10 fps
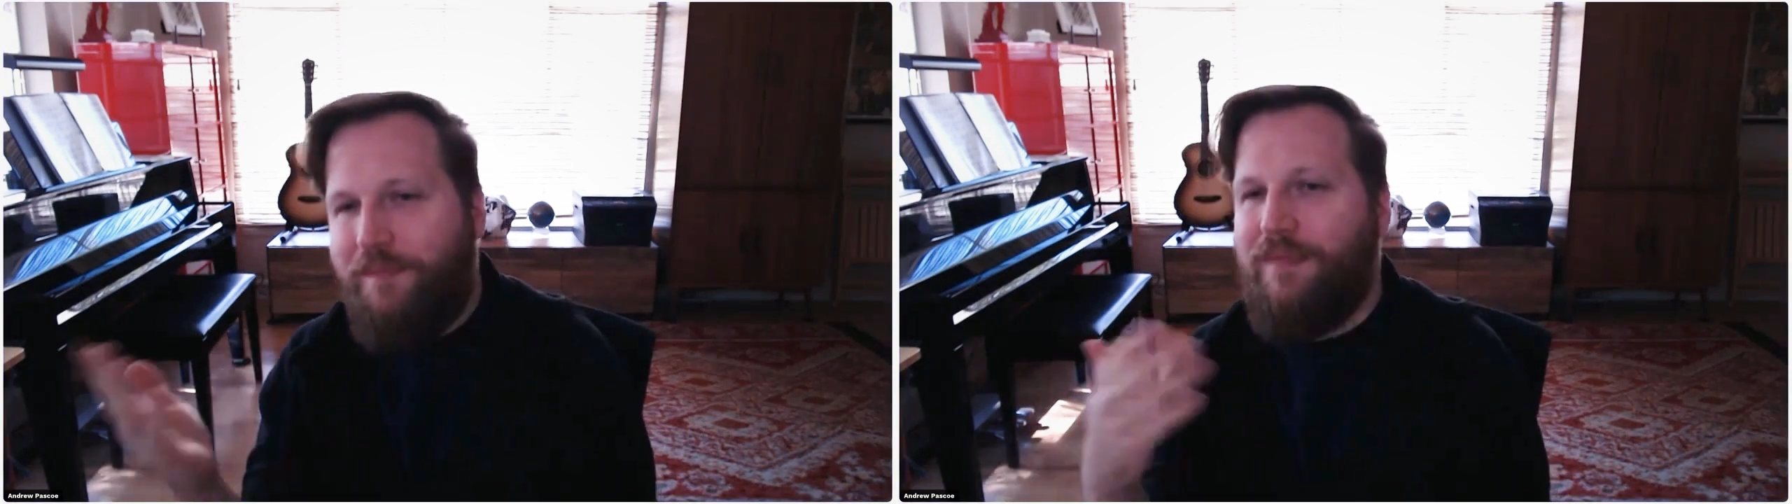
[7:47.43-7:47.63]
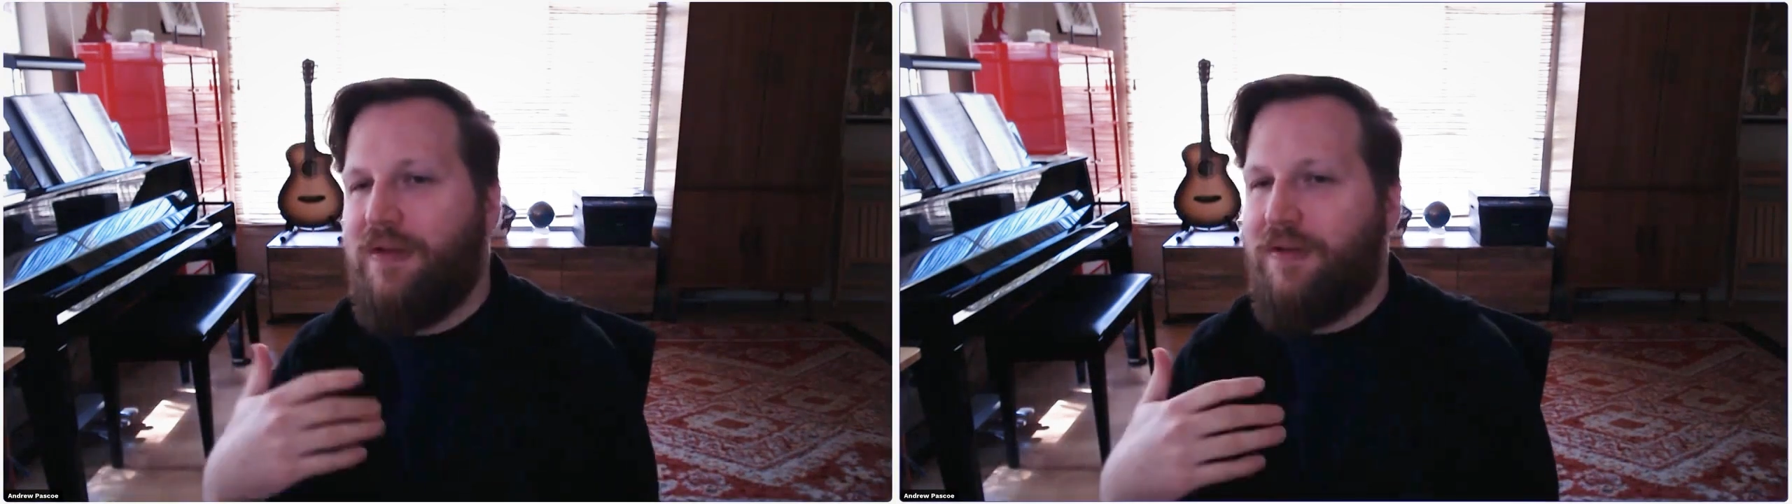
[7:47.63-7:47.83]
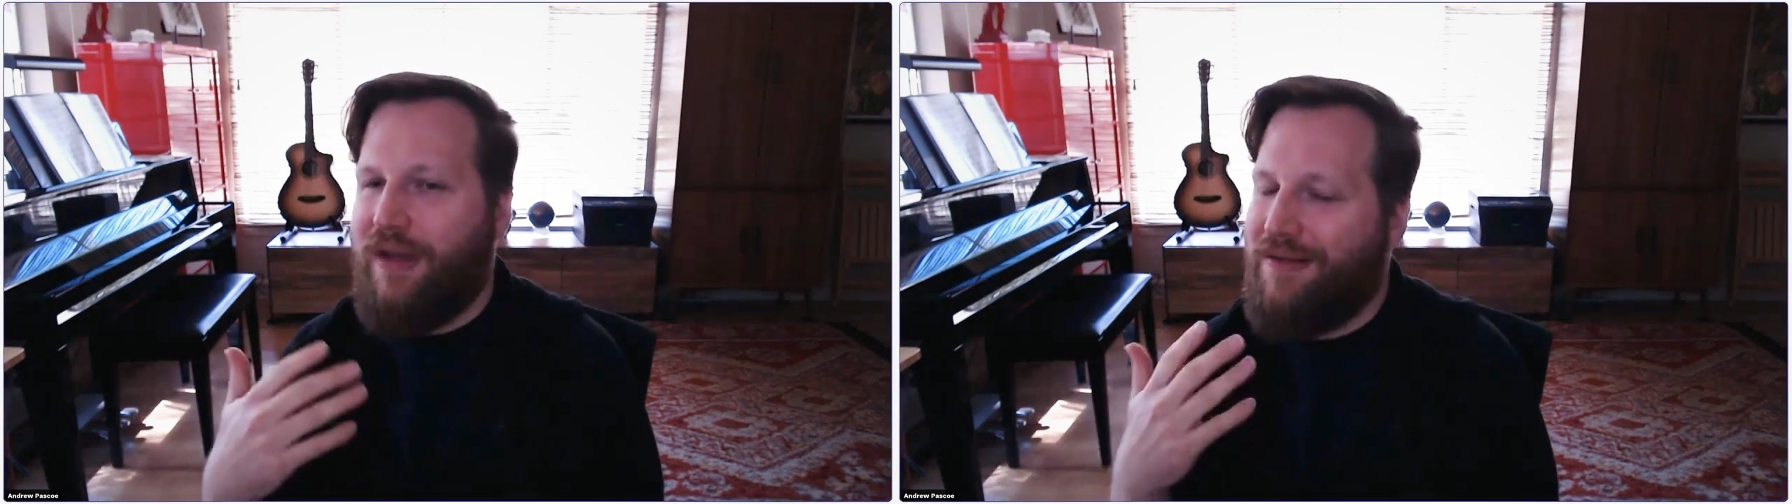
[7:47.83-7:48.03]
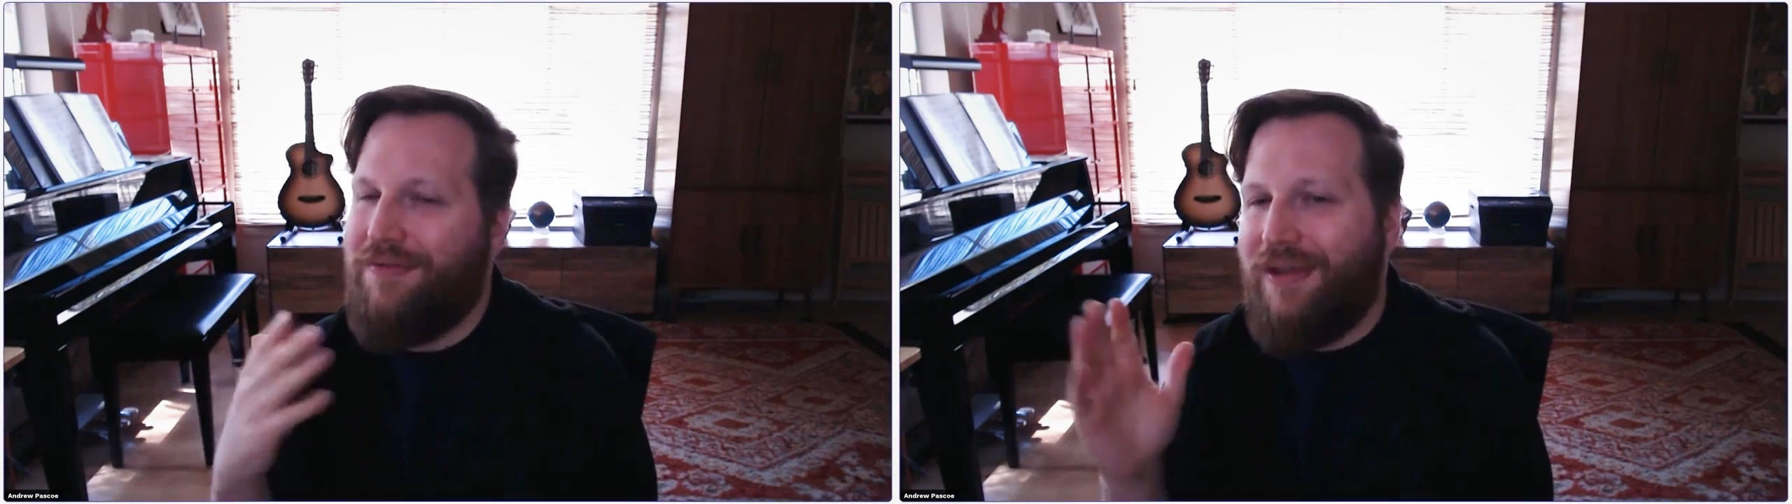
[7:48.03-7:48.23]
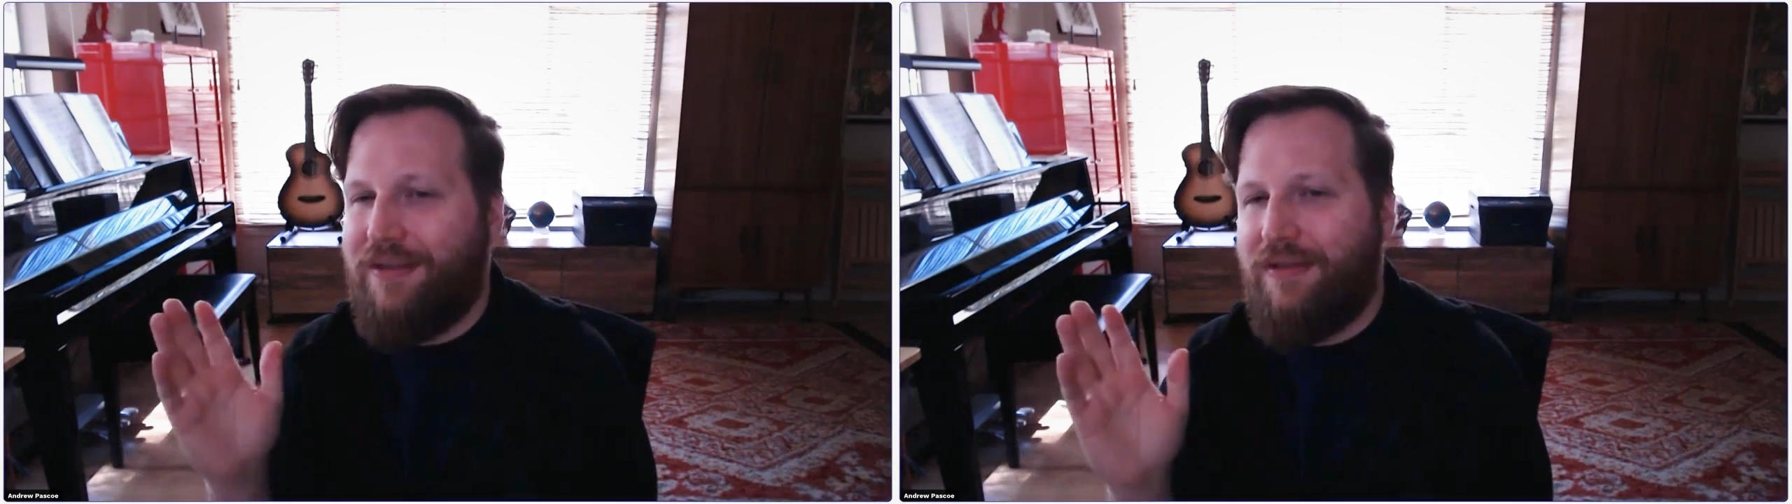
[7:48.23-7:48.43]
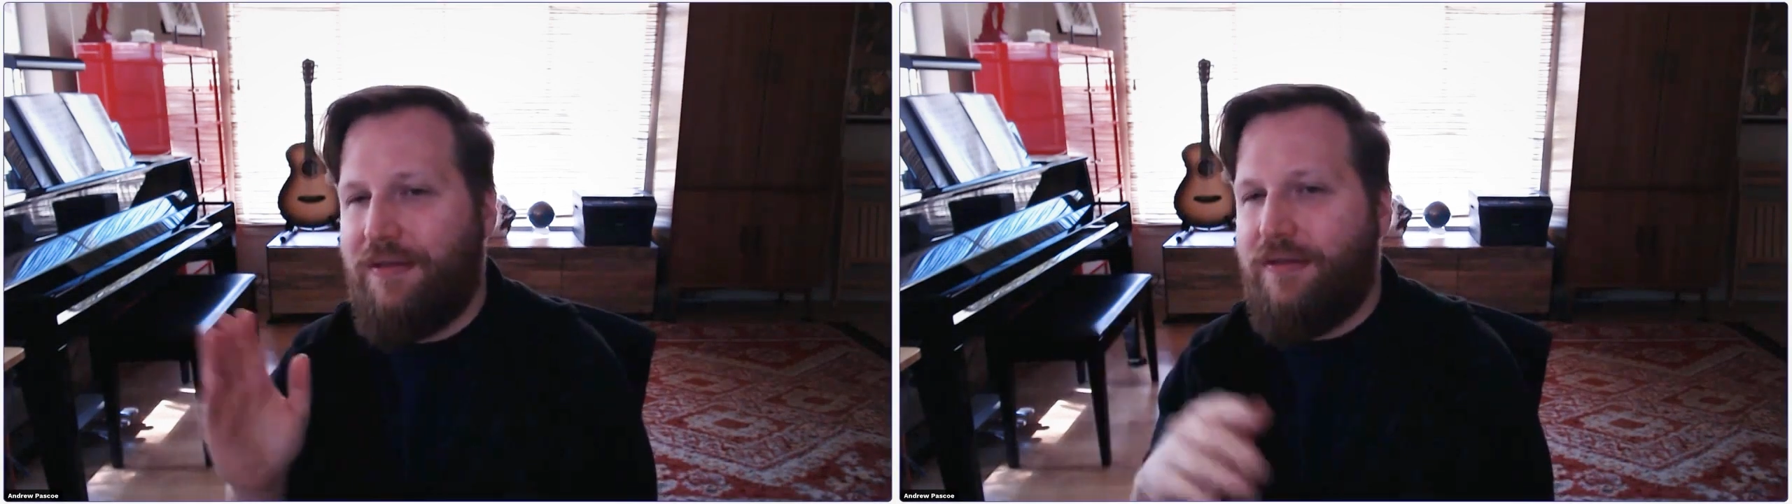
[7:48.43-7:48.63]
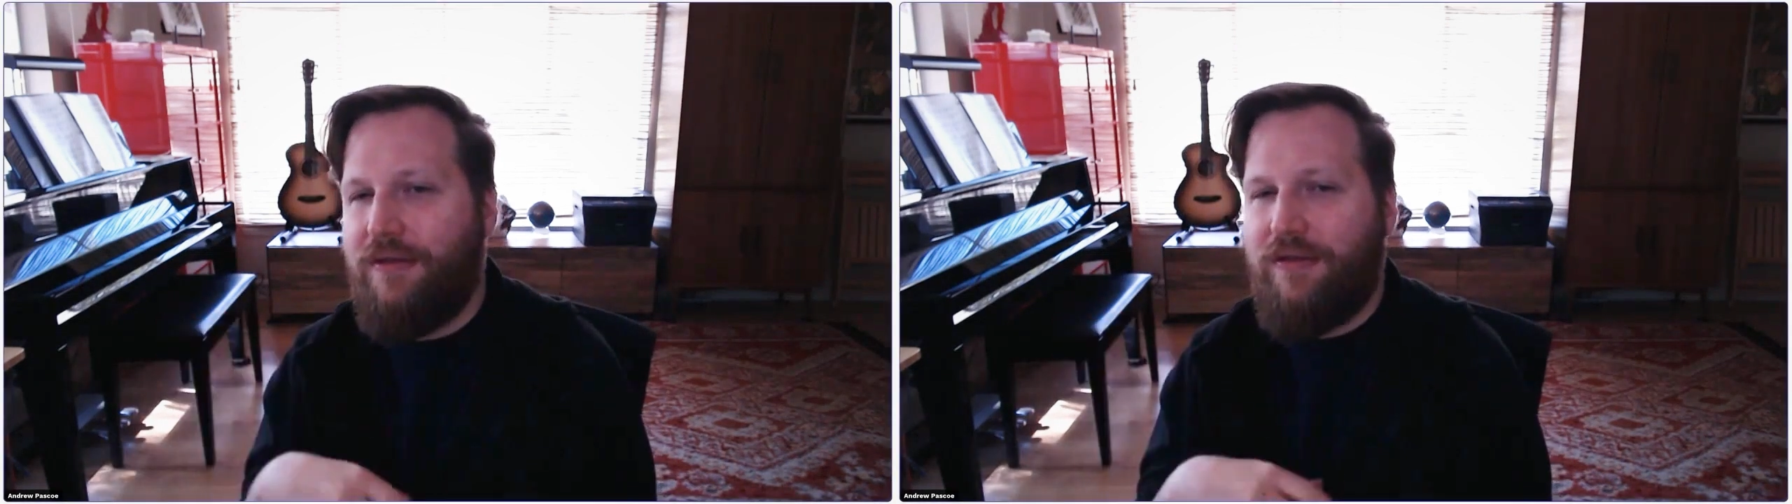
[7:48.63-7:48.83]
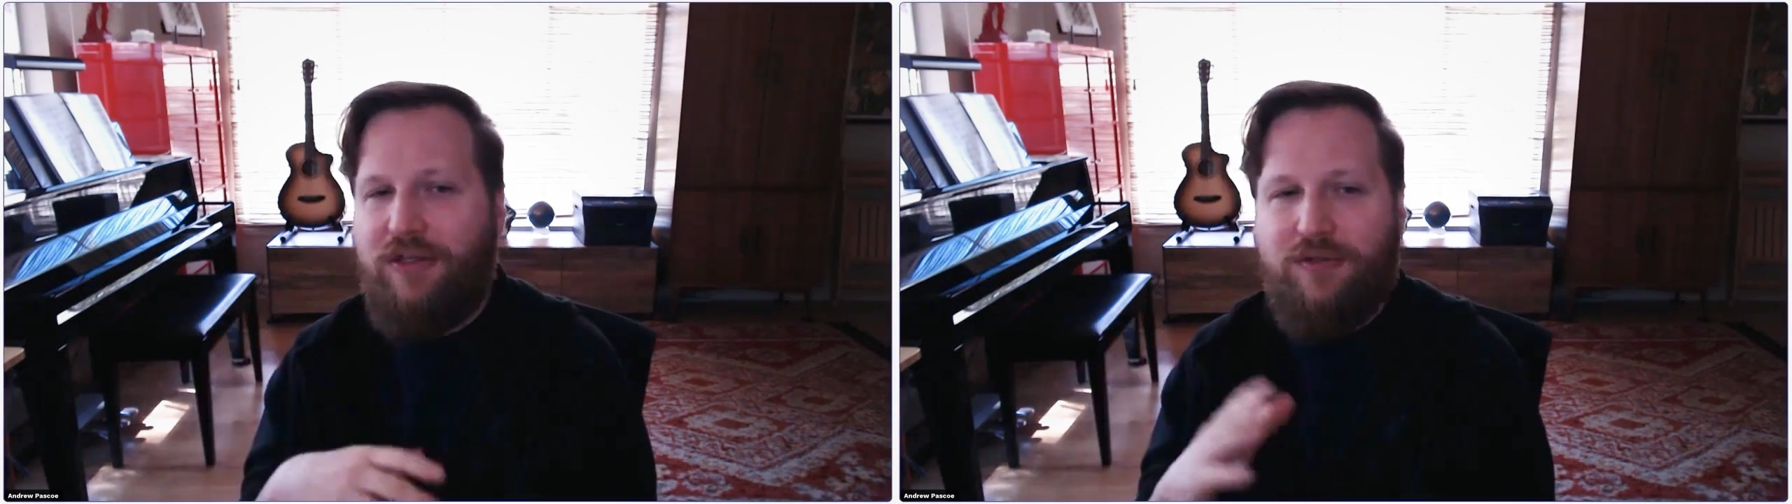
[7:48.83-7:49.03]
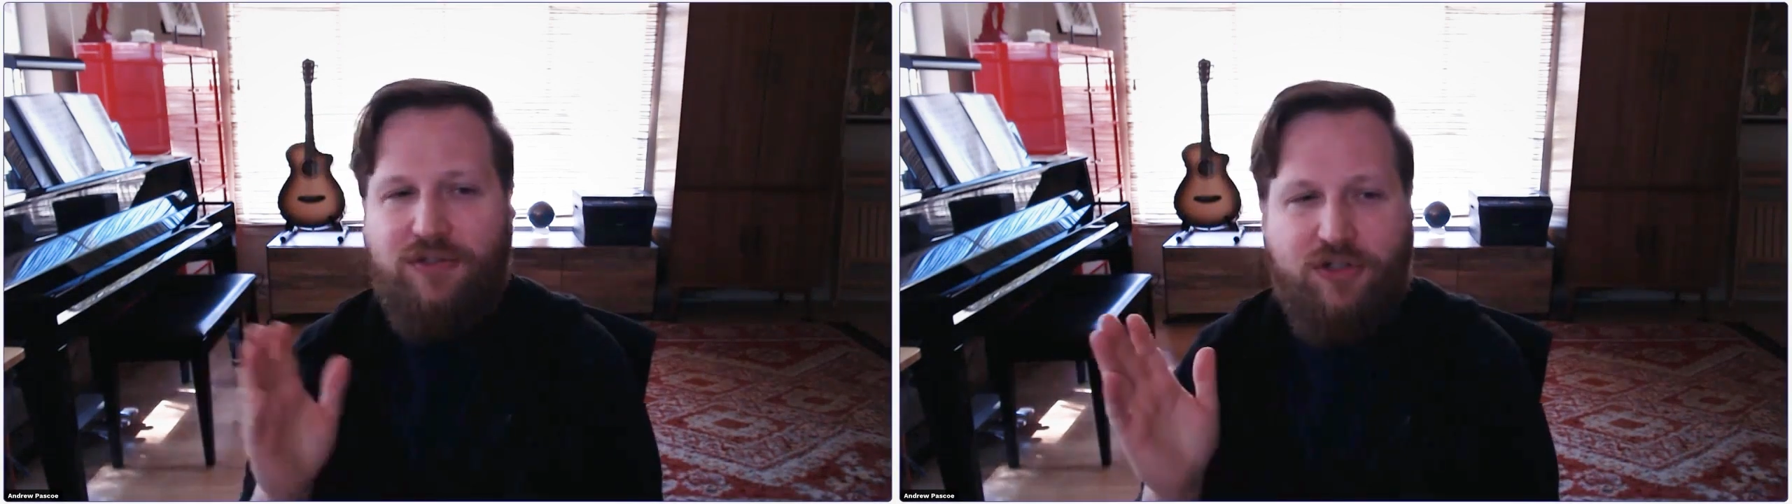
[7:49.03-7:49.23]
like the user